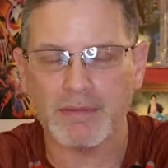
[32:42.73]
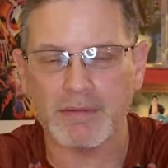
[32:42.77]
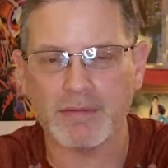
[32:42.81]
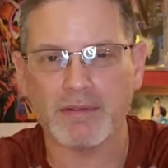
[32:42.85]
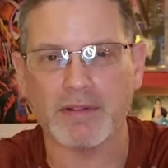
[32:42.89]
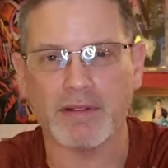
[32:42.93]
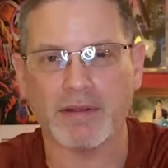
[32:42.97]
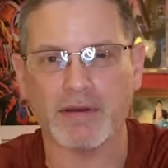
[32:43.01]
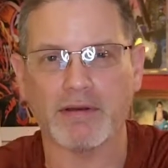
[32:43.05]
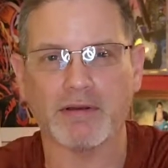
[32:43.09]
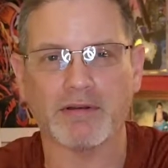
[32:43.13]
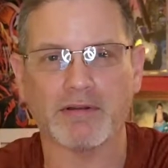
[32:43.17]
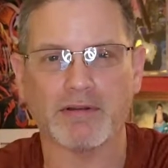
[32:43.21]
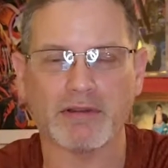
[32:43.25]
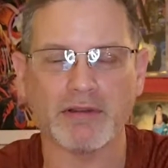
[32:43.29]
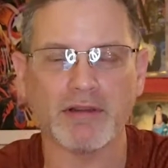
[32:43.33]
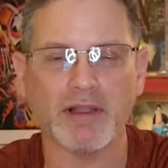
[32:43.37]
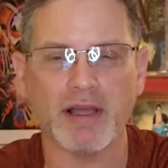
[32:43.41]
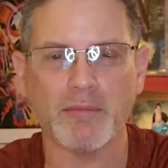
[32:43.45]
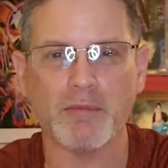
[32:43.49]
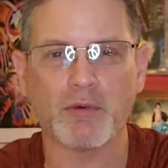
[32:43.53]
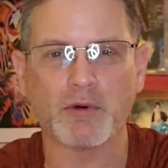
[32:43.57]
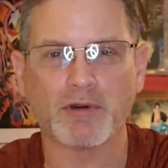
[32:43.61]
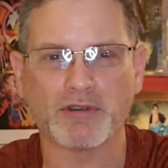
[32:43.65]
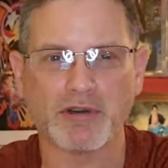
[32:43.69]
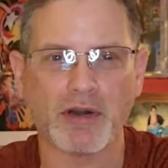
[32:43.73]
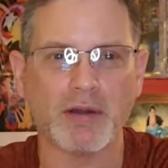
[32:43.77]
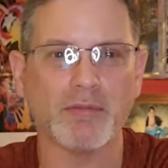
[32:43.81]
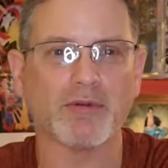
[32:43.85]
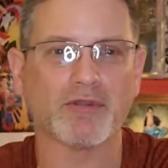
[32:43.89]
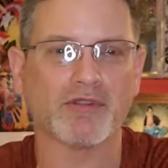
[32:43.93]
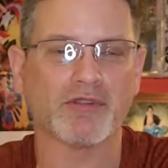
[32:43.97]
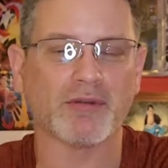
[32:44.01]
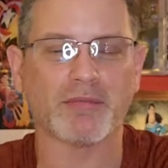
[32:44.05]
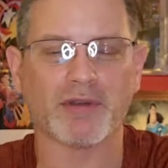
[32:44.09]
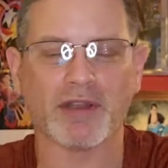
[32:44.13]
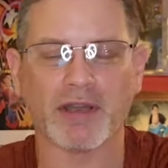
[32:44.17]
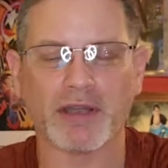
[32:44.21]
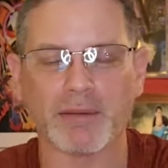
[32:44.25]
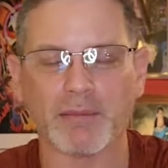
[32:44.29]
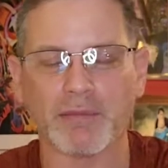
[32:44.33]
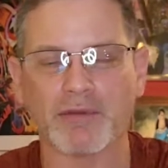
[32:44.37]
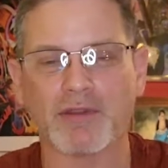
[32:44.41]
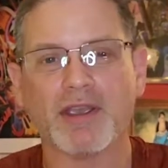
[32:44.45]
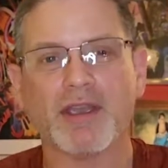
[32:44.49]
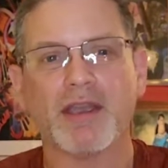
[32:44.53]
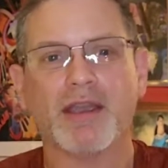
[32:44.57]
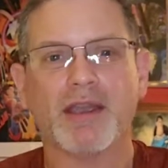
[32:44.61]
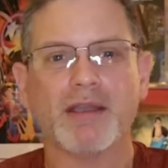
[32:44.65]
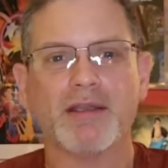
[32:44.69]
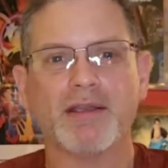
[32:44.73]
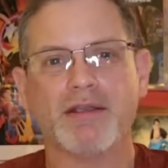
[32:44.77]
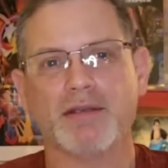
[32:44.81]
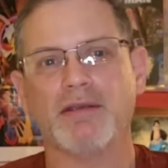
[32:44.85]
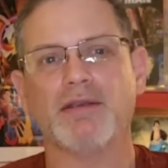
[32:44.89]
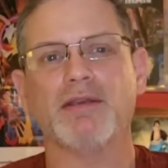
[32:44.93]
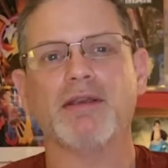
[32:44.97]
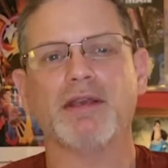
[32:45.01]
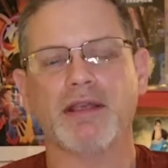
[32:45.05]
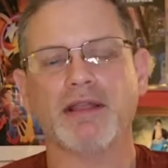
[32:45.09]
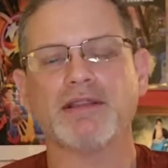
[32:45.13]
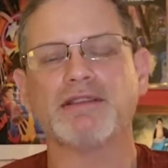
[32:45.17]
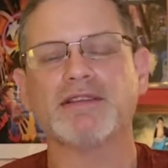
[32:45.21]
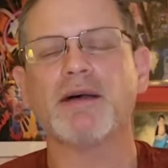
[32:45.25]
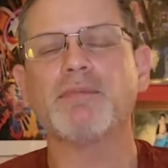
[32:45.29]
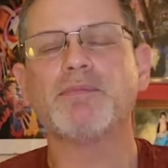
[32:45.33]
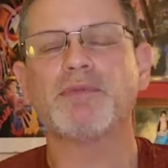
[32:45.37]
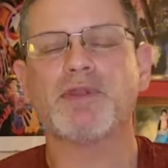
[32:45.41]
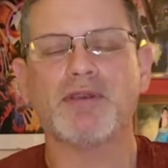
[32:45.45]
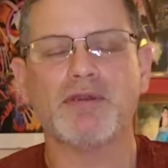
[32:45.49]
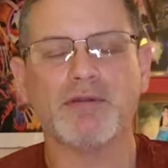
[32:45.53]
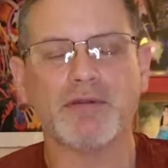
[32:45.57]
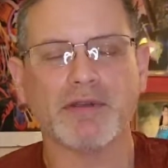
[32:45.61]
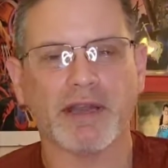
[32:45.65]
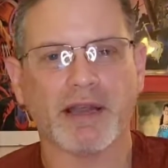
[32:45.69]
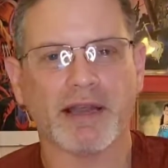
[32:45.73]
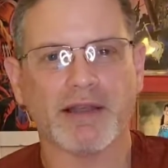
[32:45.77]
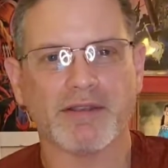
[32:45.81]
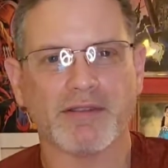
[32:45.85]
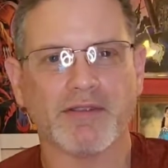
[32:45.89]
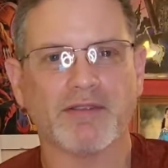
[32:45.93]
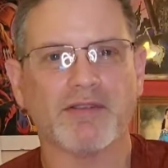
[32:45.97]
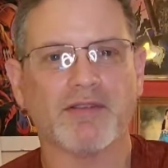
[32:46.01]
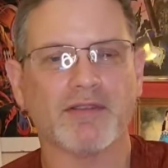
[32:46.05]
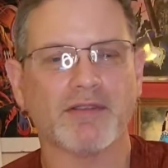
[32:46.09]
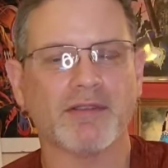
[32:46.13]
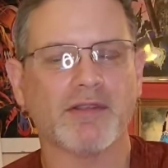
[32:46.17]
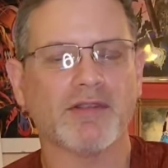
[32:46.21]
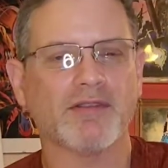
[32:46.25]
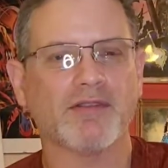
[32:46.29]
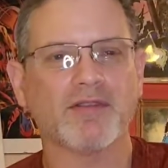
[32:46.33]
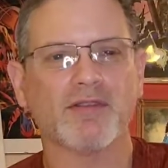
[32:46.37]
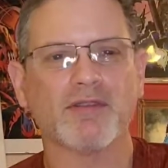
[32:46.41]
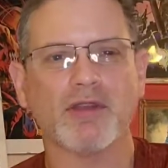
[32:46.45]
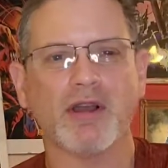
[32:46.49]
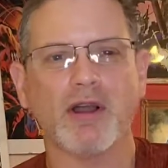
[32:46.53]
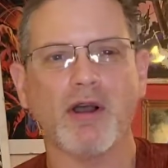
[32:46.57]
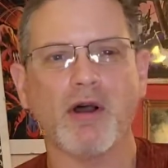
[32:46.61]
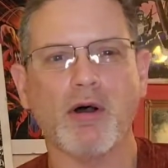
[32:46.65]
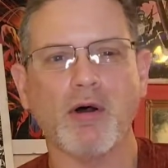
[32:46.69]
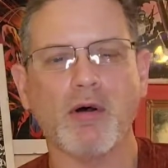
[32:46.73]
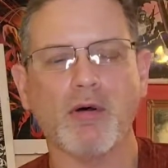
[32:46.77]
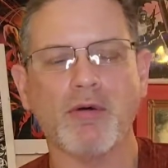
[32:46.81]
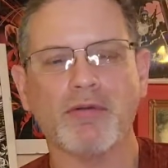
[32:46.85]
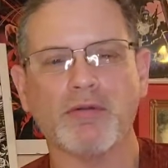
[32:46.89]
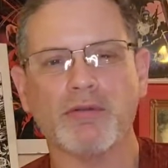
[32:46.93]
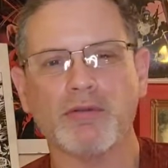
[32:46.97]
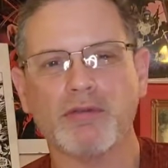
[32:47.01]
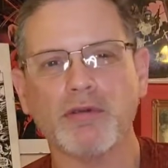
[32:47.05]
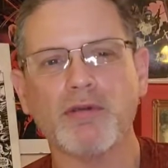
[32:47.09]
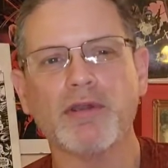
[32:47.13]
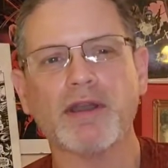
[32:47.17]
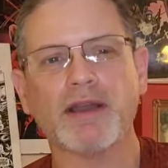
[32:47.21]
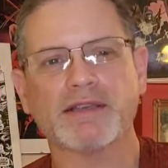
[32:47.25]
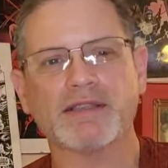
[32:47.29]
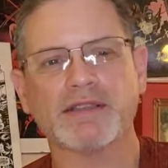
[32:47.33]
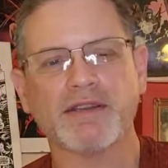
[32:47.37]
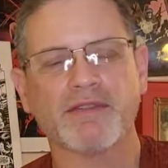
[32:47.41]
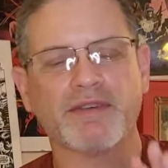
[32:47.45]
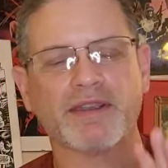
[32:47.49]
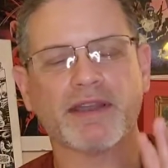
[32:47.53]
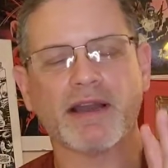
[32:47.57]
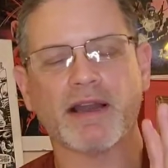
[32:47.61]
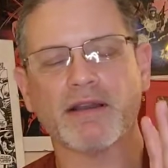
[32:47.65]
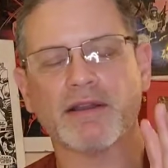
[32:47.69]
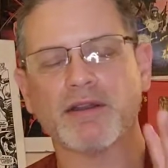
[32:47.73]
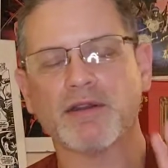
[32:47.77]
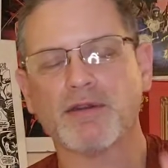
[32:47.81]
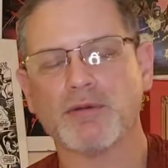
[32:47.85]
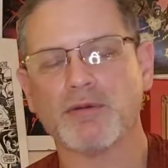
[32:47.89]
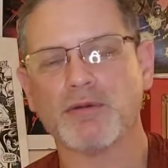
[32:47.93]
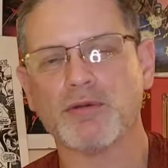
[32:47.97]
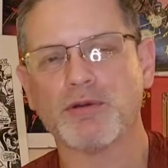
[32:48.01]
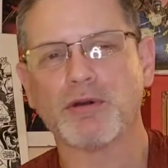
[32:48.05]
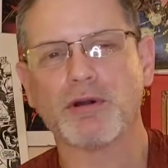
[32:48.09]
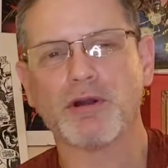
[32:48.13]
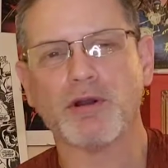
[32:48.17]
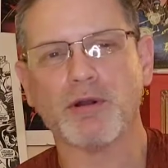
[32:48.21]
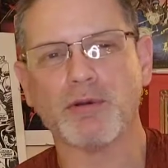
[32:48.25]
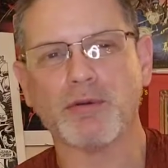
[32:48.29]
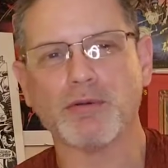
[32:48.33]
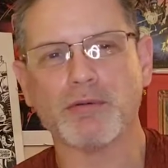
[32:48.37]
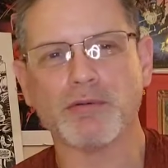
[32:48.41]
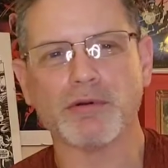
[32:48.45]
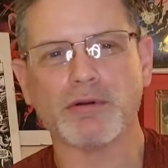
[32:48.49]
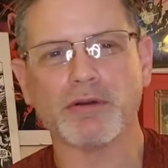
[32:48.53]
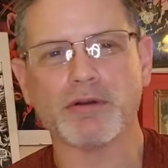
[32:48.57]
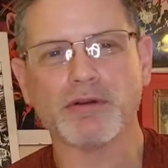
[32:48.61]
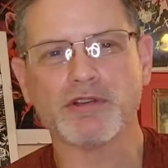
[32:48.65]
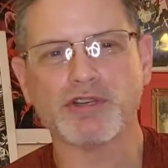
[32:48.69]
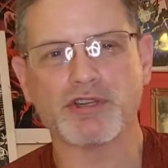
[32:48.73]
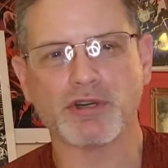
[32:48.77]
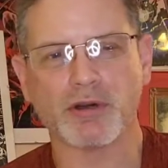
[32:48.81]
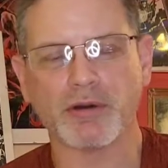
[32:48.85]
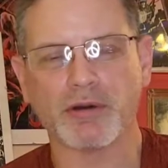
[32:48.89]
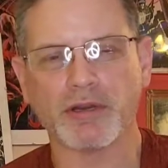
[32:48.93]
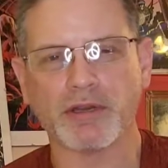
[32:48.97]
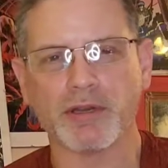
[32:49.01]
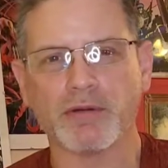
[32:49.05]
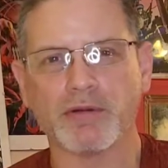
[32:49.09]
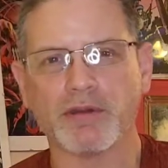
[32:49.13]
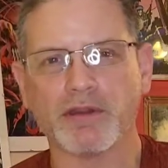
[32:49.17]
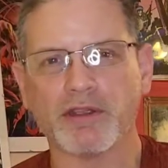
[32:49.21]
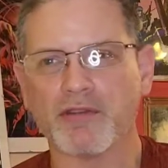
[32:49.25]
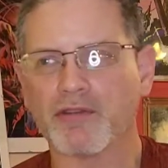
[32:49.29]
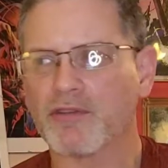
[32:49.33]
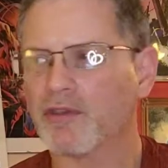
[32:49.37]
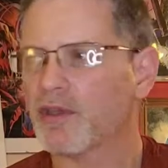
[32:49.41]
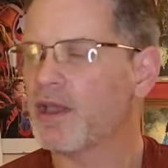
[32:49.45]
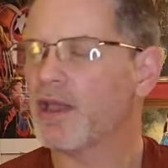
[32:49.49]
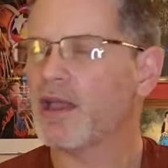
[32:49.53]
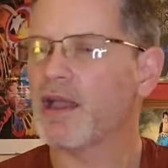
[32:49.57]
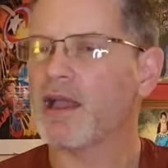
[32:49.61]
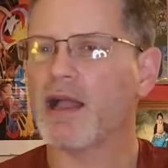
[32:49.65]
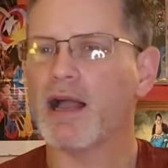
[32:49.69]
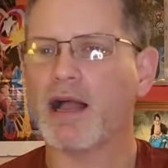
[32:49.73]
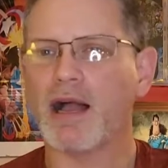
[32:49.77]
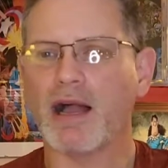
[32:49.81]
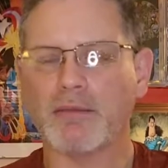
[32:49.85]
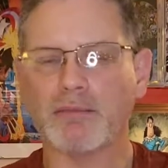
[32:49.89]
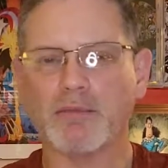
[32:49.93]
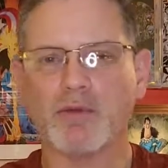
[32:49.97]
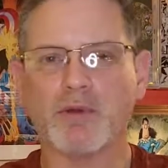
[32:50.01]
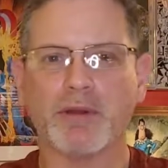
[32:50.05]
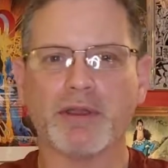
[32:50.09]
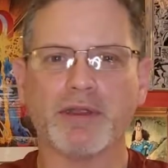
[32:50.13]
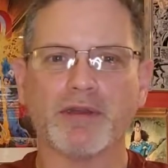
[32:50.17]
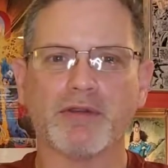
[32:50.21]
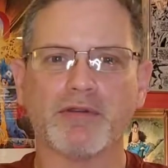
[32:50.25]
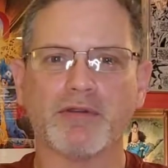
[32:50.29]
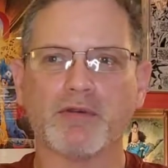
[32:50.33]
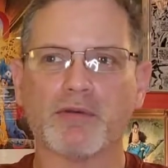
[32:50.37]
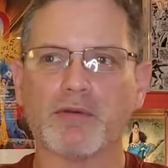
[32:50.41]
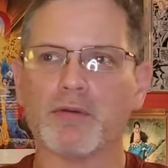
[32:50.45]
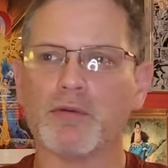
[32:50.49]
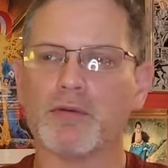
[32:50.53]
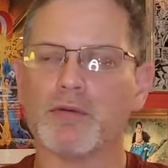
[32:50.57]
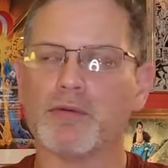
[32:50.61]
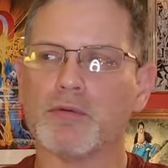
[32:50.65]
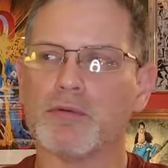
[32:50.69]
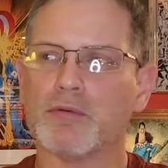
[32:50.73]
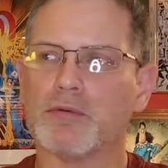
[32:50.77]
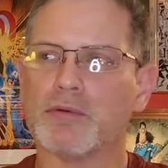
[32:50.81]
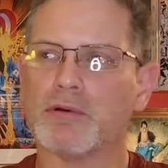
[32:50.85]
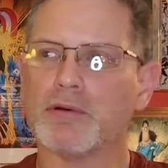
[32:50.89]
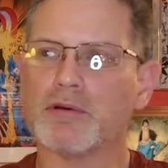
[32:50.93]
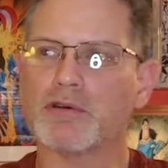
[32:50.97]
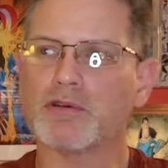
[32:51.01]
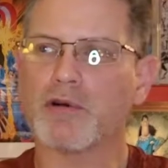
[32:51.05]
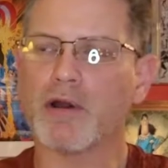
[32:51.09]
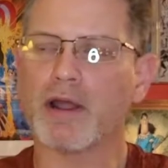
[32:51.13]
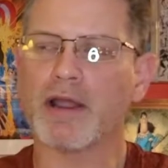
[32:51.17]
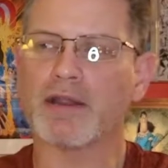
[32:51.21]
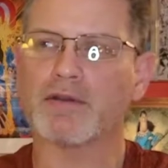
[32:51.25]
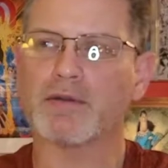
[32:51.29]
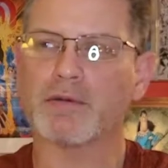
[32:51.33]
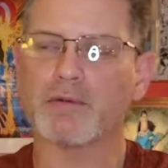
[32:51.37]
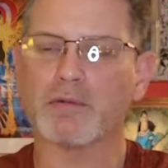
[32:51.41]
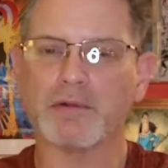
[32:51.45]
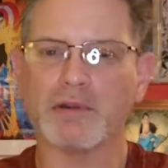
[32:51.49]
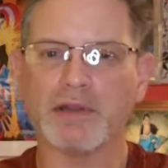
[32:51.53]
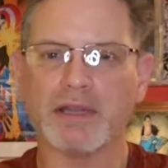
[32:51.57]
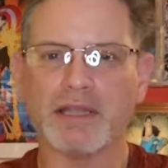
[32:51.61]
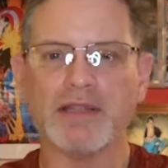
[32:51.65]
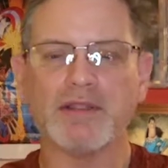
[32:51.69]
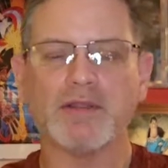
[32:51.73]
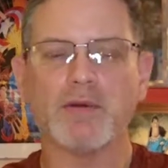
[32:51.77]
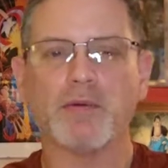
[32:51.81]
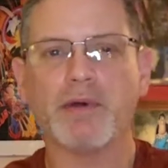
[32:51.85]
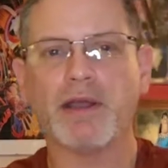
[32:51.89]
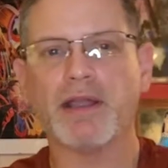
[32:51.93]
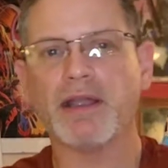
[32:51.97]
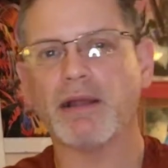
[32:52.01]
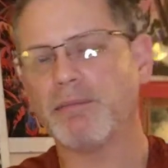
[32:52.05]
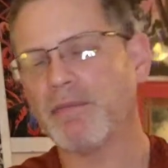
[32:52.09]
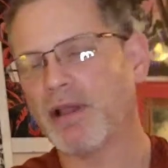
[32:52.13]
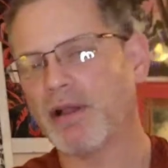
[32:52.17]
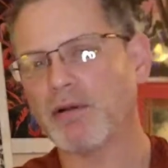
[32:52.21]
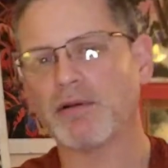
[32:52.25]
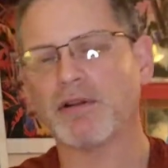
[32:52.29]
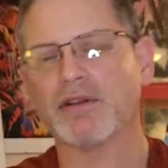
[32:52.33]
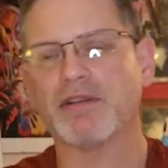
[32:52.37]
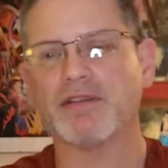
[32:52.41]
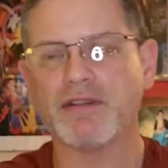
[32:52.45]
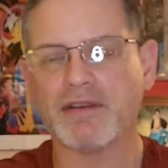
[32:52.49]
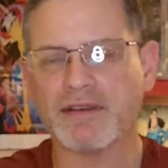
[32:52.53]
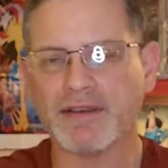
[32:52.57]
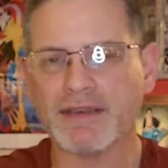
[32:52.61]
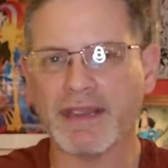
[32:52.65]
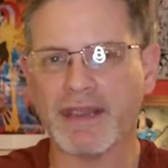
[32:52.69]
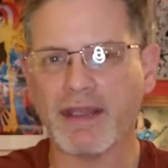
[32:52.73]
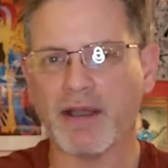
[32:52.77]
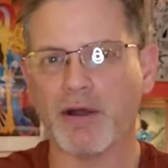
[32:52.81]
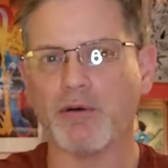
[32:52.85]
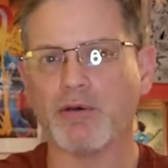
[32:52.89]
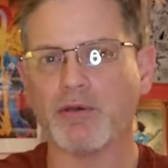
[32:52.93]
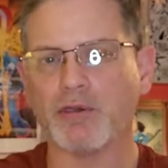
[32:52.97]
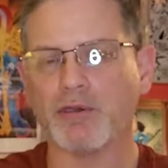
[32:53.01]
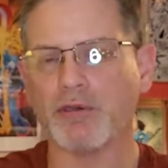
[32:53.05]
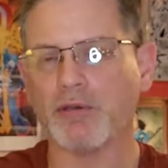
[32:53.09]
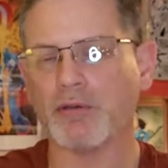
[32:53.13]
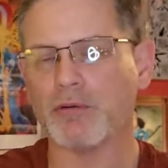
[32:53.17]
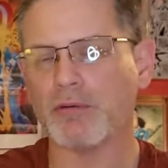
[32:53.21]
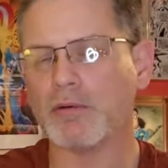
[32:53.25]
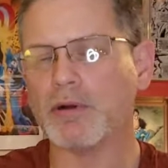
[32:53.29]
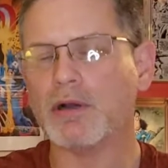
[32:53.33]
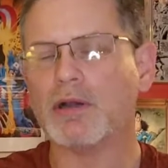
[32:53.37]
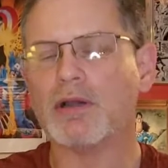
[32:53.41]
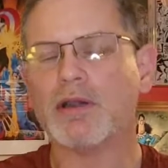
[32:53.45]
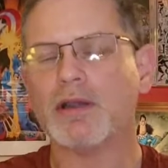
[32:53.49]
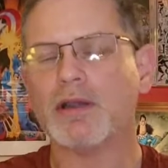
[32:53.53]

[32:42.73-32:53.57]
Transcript: there, it's a lot more trouble sometimes. It's up to you guys. It's, this is all you guys have got to do your own journey on this. I'm going to try to lead the way. I'm not going to tell you